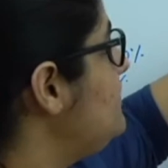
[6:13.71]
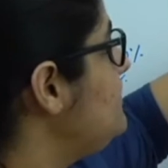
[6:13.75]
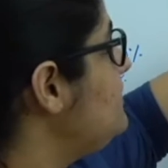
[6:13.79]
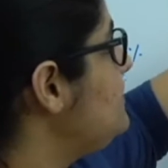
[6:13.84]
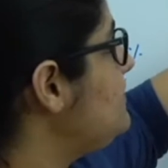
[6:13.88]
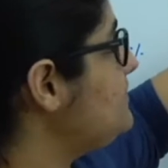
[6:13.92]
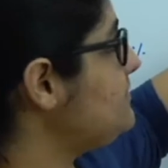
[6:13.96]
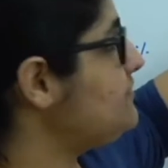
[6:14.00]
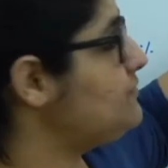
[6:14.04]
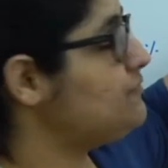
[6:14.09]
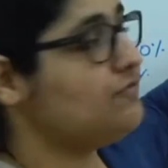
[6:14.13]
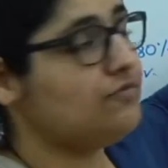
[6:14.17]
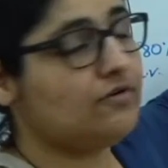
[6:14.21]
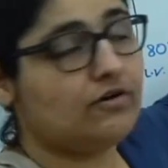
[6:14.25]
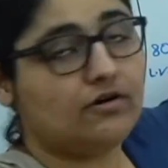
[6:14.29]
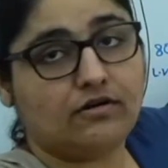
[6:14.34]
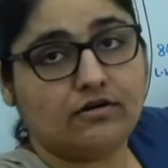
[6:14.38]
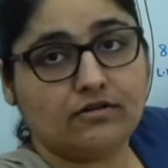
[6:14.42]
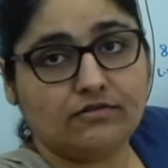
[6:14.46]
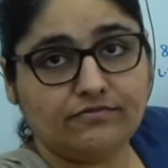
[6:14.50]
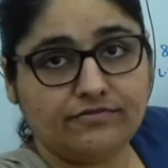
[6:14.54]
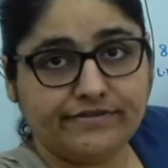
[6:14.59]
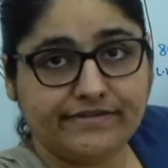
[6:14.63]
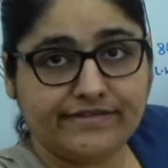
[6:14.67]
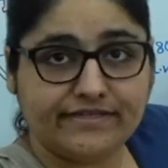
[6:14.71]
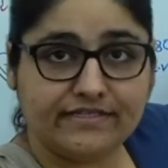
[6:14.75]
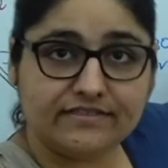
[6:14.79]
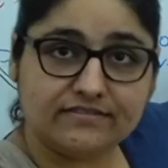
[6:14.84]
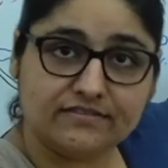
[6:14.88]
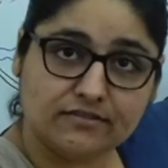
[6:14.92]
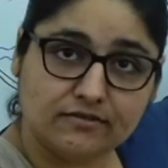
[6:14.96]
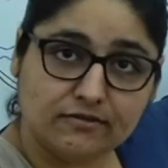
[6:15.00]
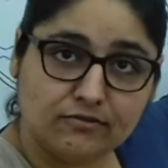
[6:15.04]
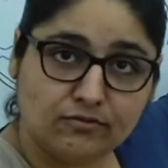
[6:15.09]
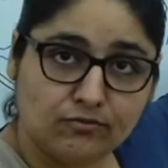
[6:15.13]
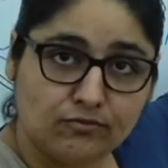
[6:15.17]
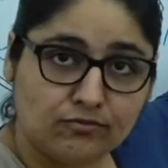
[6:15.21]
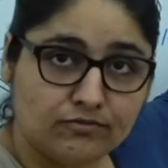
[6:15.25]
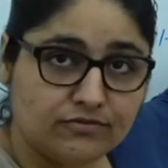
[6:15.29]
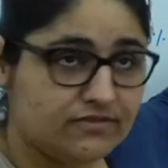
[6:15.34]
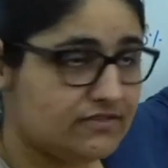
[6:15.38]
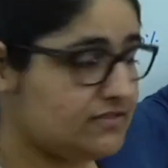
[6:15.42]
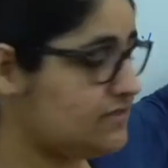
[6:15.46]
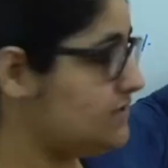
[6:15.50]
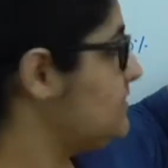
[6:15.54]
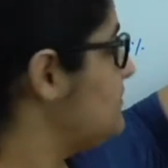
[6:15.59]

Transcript: this valve is closed,